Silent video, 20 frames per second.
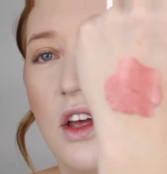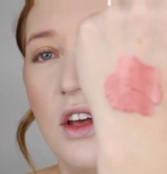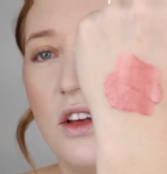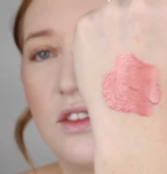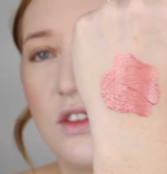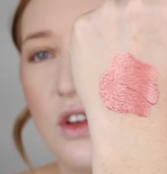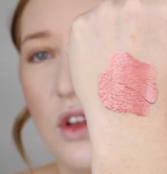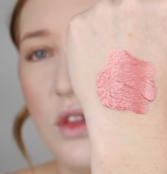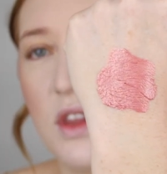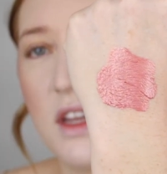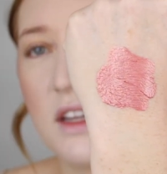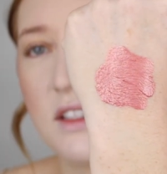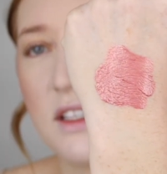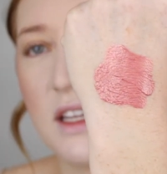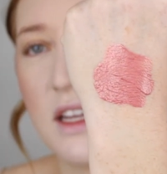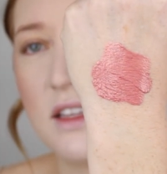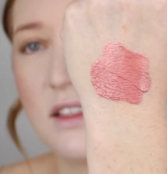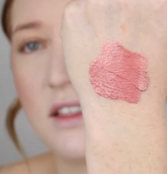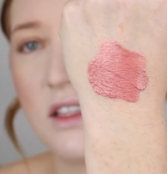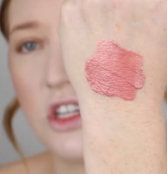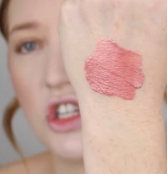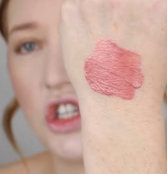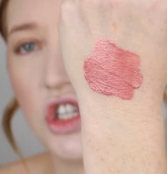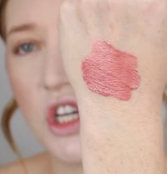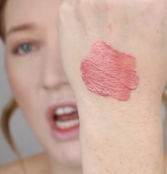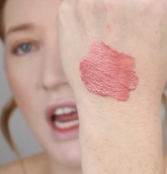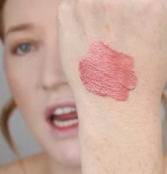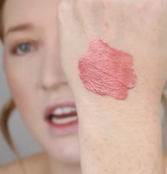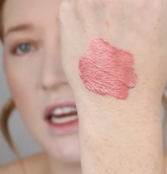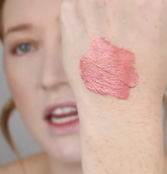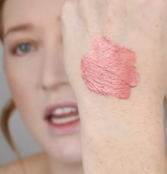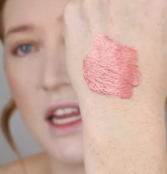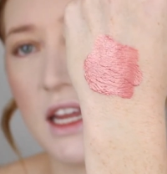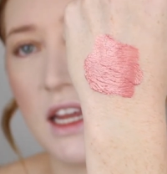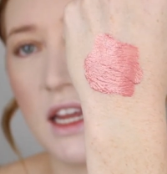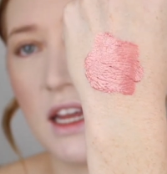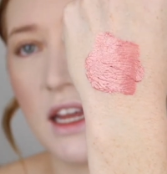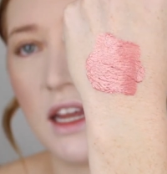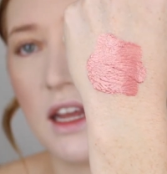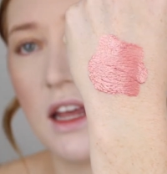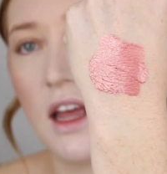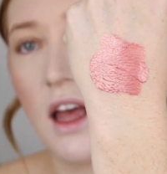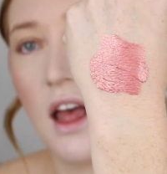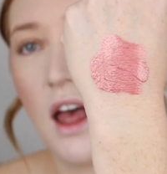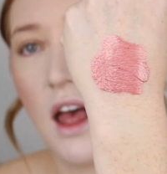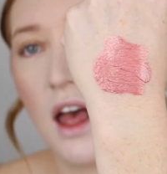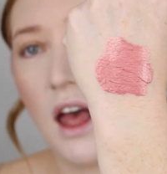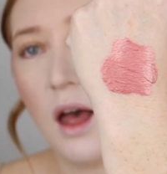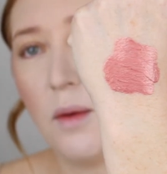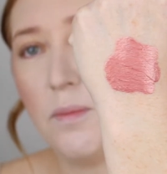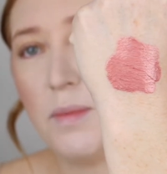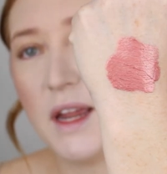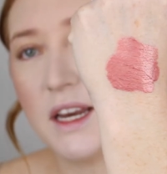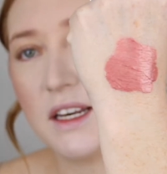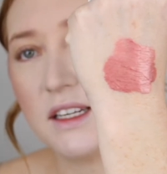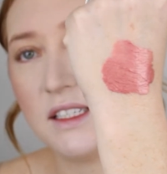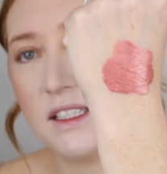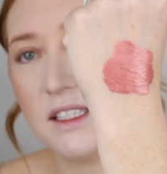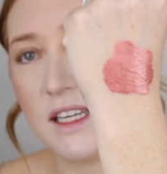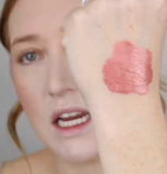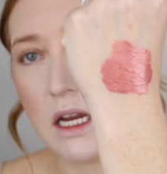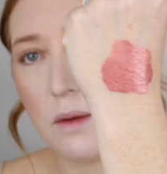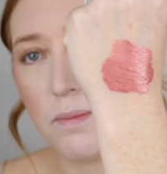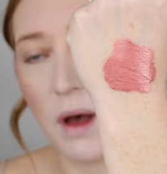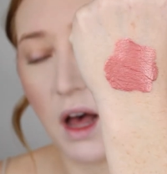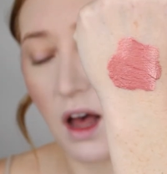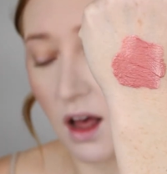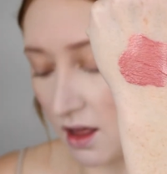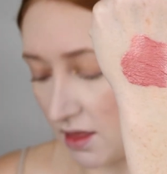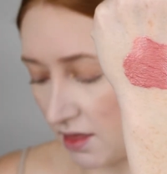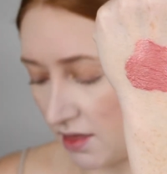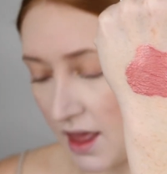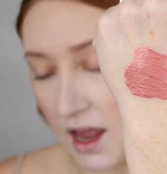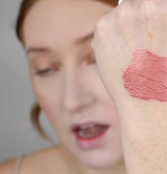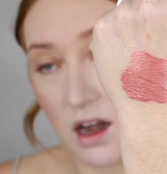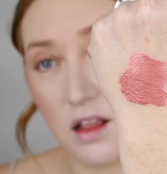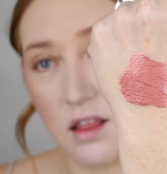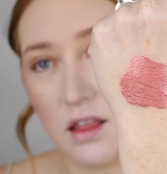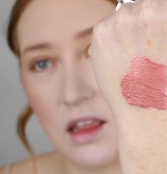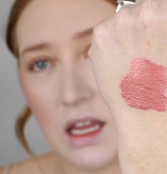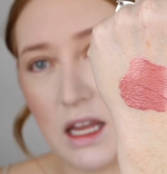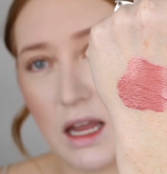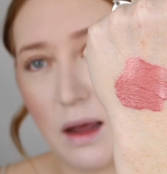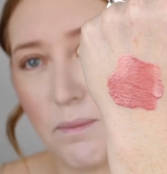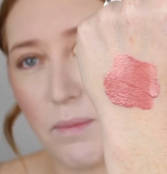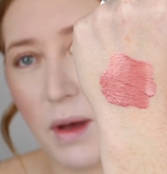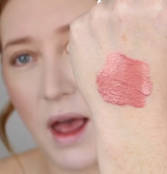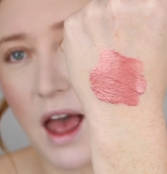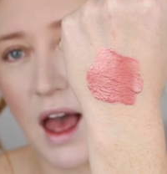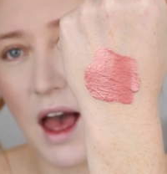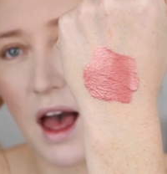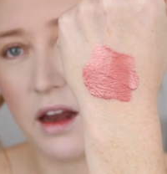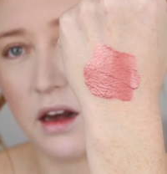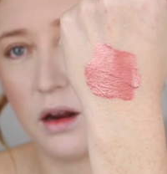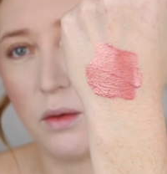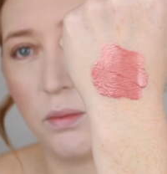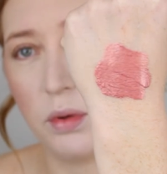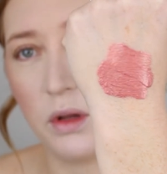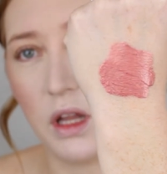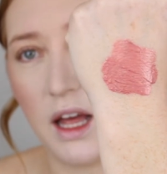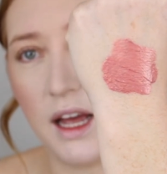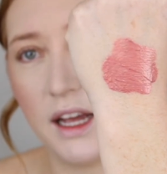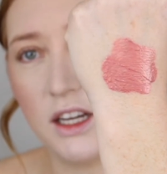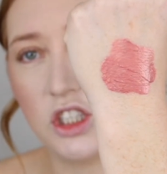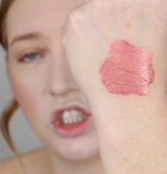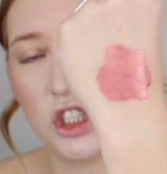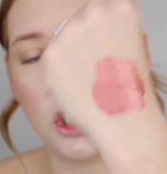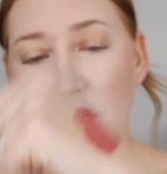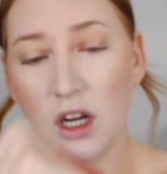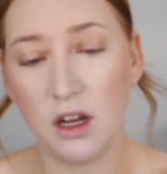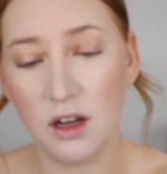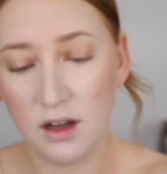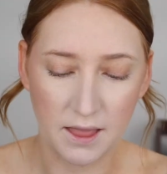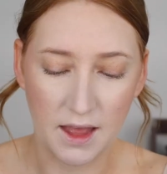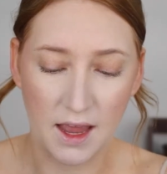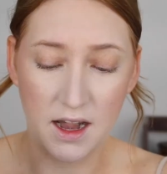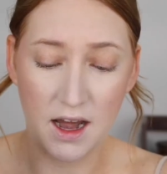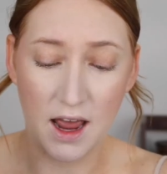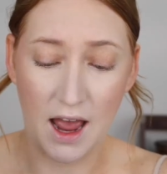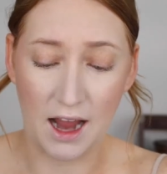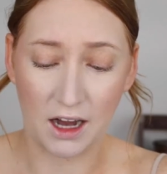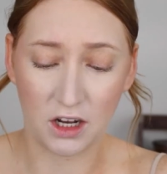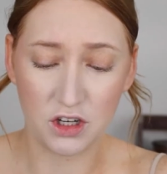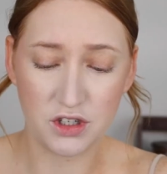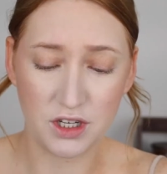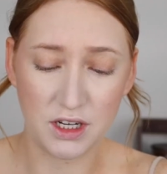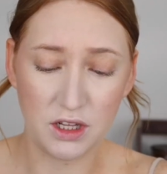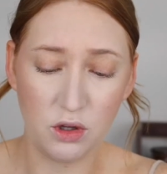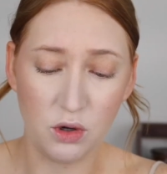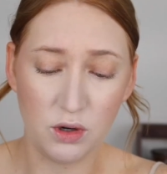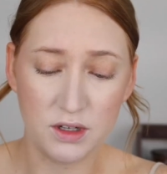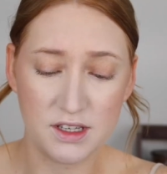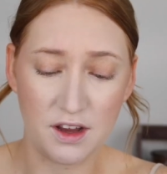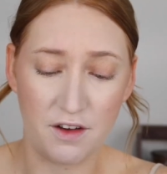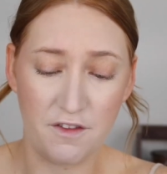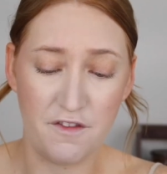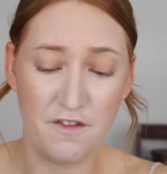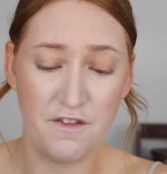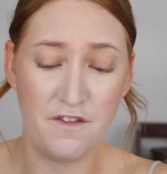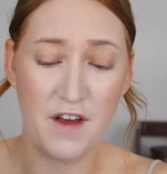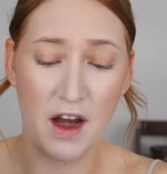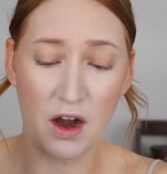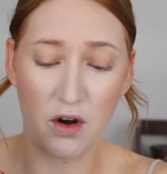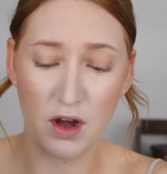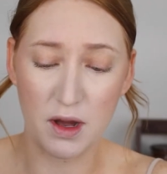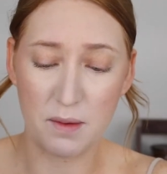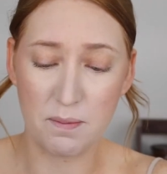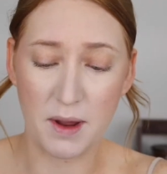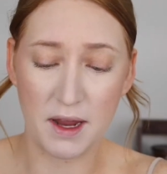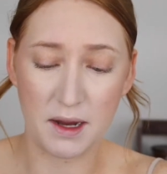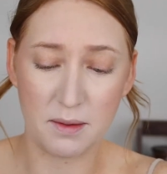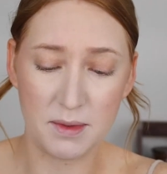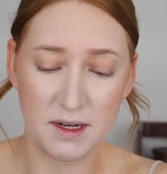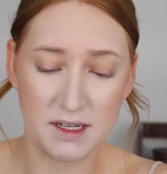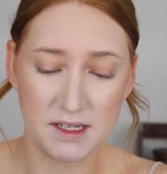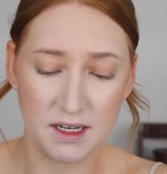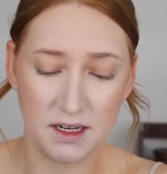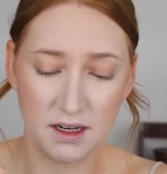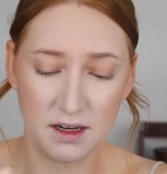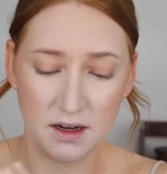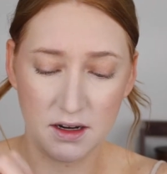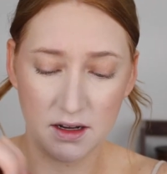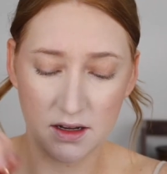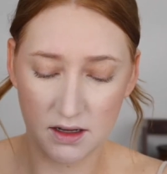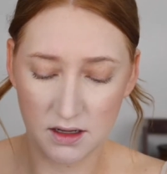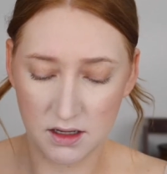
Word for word: So this is the shade here, a bit deeper than the powder blush and it actually looks very pigmented.